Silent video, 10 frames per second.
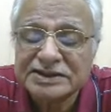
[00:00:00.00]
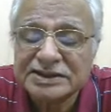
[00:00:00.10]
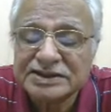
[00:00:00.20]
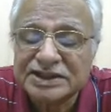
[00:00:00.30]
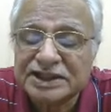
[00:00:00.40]

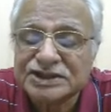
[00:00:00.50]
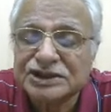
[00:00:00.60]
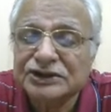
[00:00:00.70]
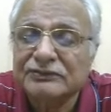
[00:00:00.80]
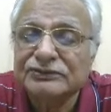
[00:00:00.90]

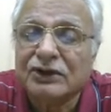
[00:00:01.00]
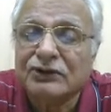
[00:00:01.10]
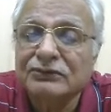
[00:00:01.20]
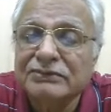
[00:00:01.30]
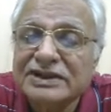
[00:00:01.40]
section of
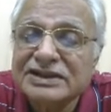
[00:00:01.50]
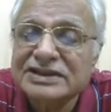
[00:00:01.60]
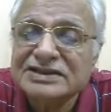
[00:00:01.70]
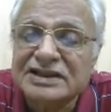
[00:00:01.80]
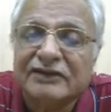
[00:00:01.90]
document is
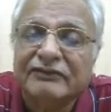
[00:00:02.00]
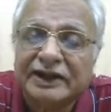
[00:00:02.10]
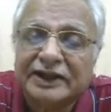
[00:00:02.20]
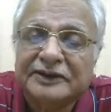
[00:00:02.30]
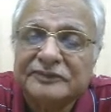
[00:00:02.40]
survey.
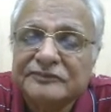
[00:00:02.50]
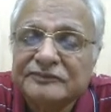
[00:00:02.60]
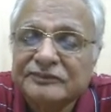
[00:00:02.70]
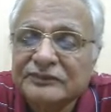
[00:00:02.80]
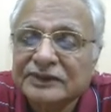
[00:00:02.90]

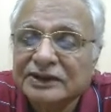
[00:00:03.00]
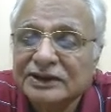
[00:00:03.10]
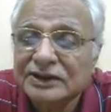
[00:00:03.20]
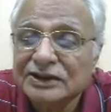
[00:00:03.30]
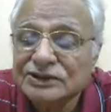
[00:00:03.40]

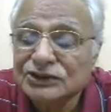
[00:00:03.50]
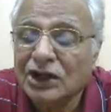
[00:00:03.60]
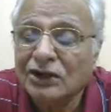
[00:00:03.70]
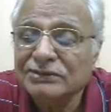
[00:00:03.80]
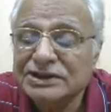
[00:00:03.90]
So
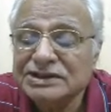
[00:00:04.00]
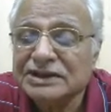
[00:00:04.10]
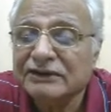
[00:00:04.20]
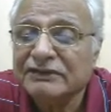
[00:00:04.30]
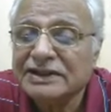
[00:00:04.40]
how many
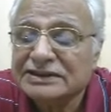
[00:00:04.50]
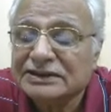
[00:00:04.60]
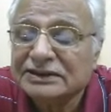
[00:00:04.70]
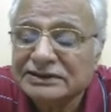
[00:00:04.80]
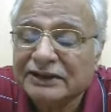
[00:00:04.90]

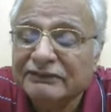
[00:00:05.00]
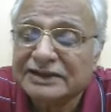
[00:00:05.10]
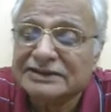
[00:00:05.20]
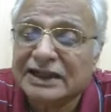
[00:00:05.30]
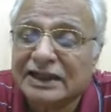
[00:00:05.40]

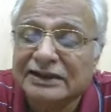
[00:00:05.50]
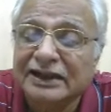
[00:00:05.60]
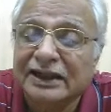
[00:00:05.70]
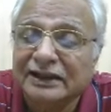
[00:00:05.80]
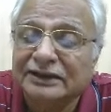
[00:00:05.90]
surveyors are
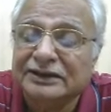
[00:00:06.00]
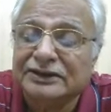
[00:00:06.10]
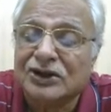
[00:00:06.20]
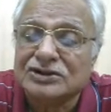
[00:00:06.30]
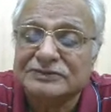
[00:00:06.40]
there in the
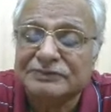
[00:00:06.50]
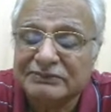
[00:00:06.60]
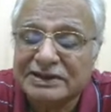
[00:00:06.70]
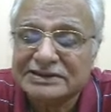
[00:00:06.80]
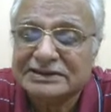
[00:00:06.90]
docks
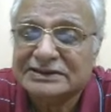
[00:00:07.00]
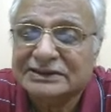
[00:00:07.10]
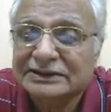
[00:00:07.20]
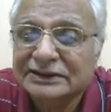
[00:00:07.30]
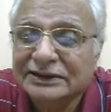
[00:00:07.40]
premises?
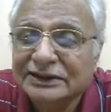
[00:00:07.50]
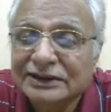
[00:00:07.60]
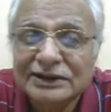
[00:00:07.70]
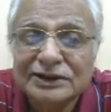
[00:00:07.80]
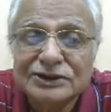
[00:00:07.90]

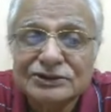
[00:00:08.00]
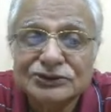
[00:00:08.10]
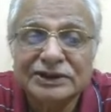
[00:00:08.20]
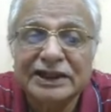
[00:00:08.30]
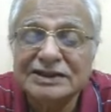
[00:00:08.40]
So
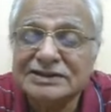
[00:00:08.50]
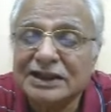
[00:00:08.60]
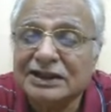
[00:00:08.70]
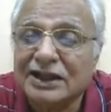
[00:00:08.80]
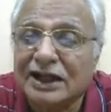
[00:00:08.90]
there is a
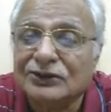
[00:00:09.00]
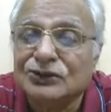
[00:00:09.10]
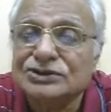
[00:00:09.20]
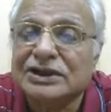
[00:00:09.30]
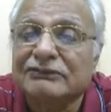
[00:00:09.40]
cargo
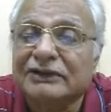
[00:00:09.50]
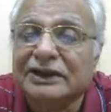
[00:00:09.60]
surveyor.